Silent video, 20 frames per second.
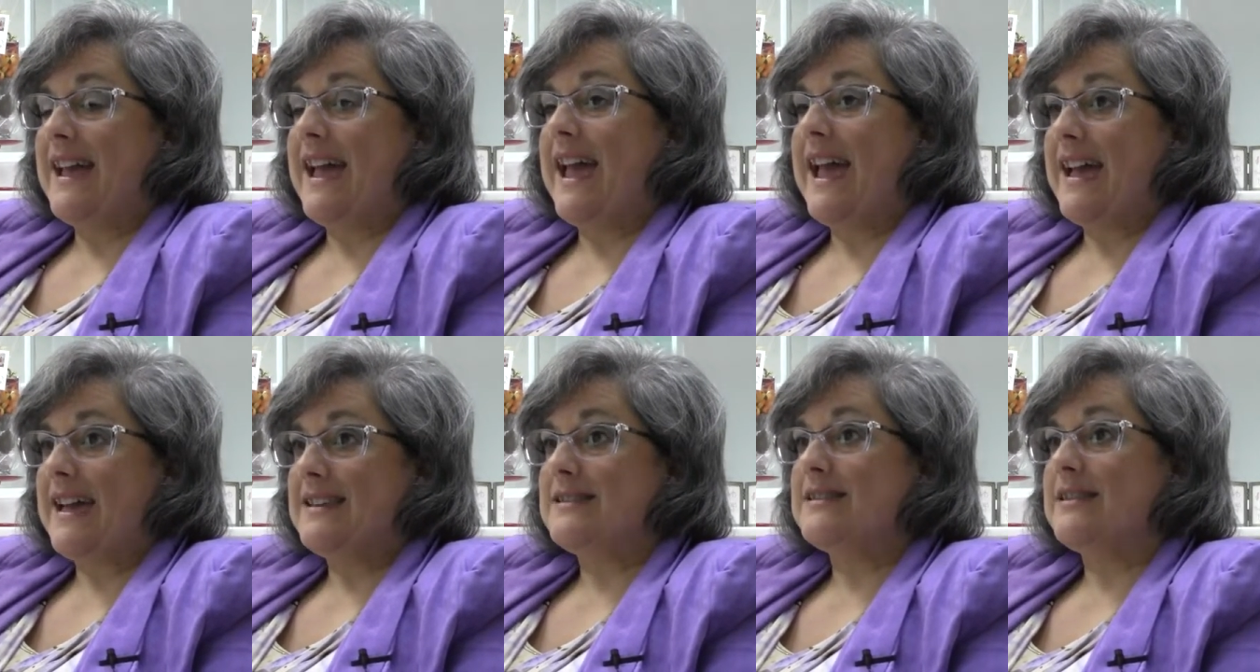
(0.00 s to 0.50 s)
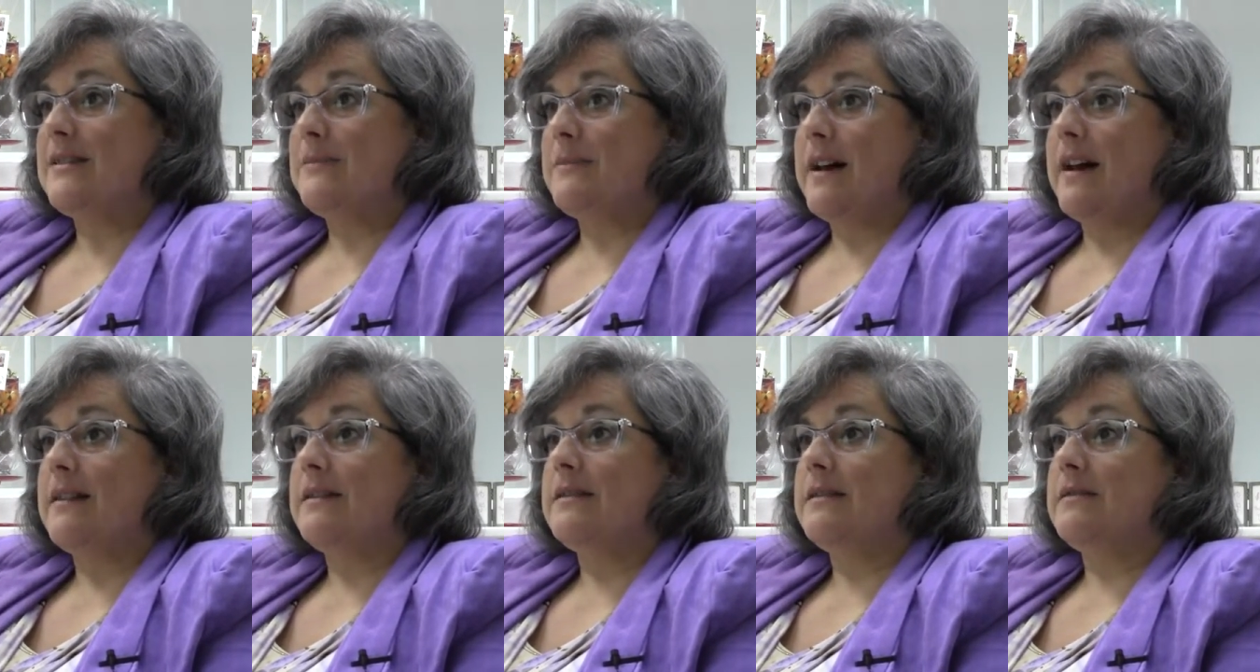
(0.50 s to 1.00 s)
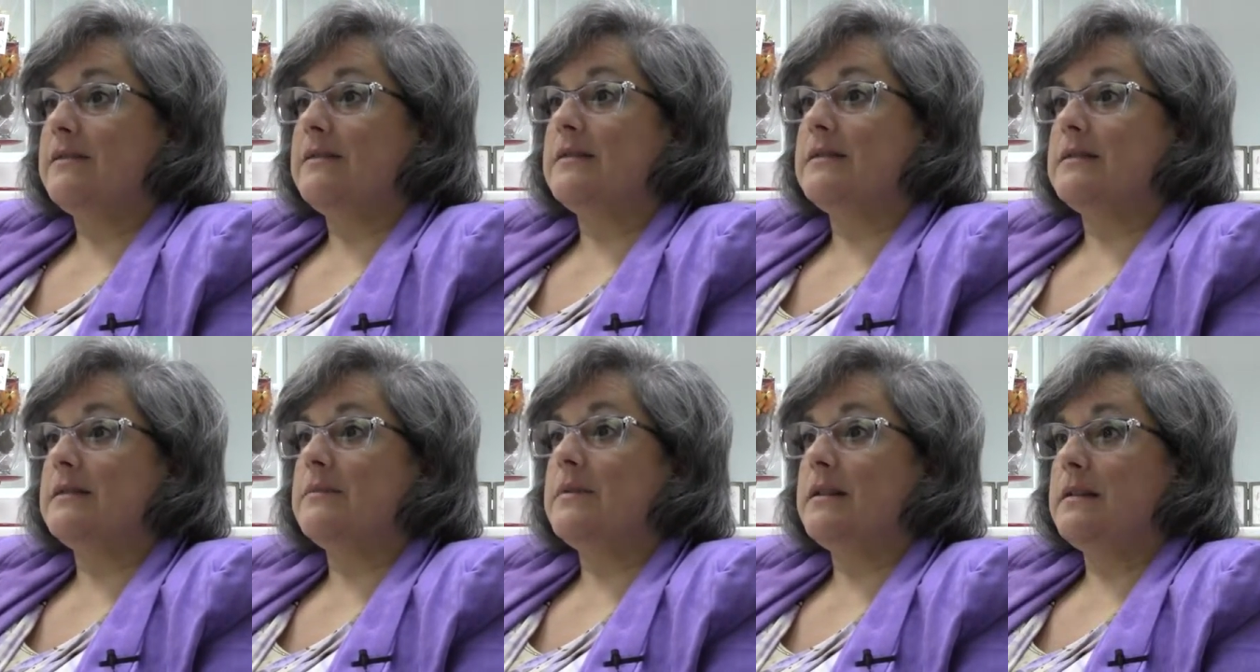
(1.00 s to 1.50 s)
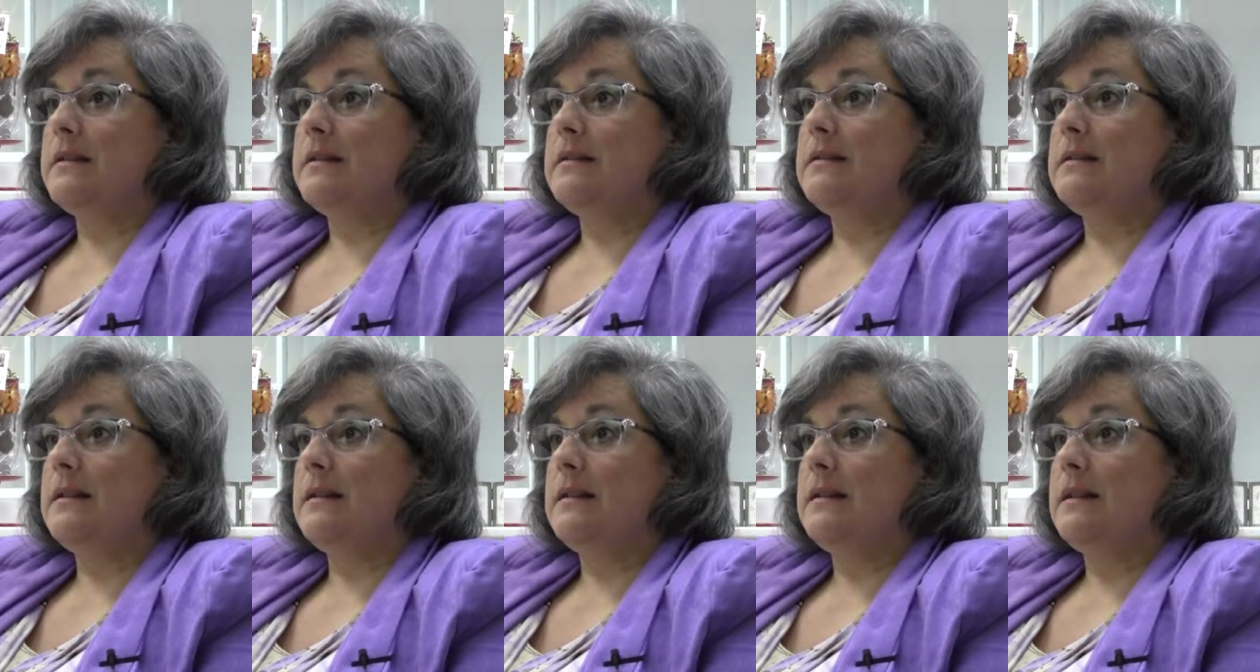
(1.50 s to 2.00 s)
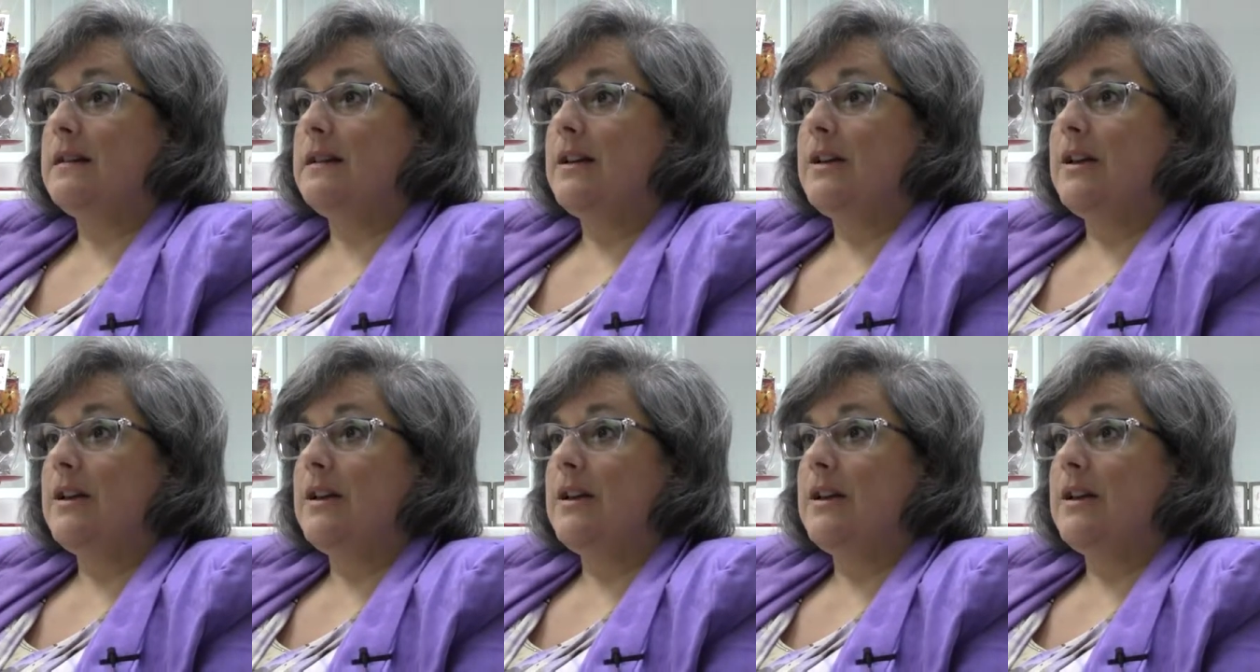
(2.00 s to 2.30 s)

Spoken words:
ask about their disability.